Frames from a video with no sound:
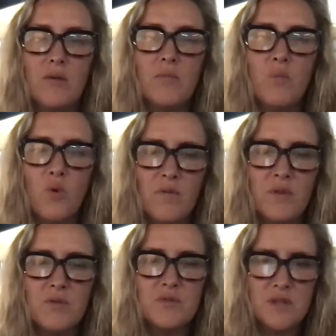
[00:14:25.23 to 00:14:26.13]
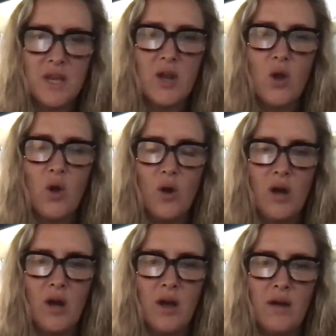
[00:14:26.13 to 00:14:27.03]
more of those like
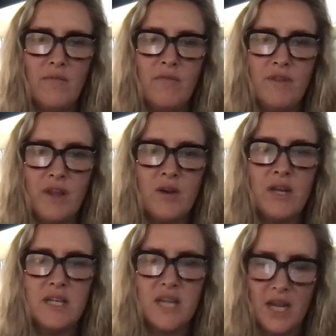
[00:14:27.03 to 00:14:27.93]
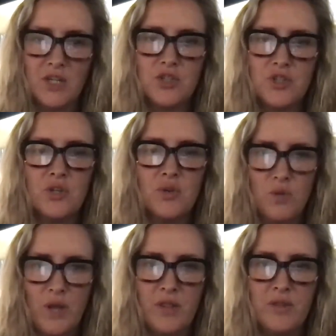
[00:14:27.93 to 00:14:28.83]
very textured or
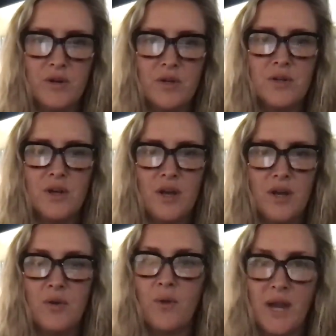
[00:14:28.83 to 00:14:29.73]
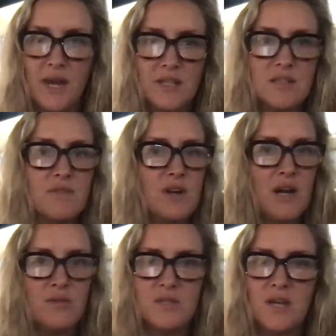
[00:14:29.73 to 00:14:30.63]
leathered granites for
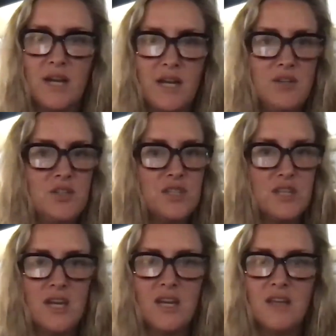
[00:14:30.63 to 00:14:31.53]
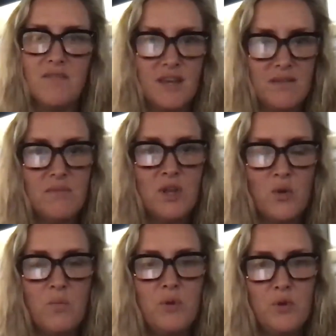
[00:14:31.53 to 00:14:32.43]
outside, just to kind of give that
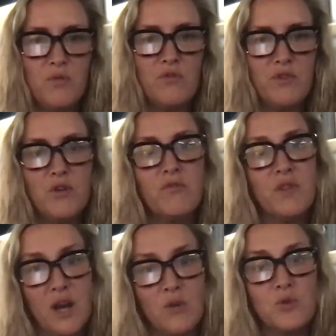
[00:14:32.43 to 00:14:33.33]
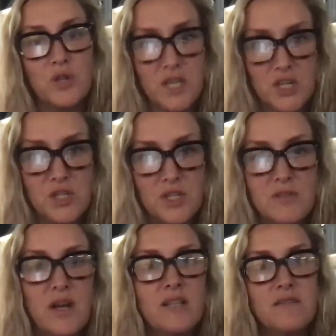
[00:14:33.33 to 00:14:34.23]
beautiful feel for the outdoor kitchens. Lots of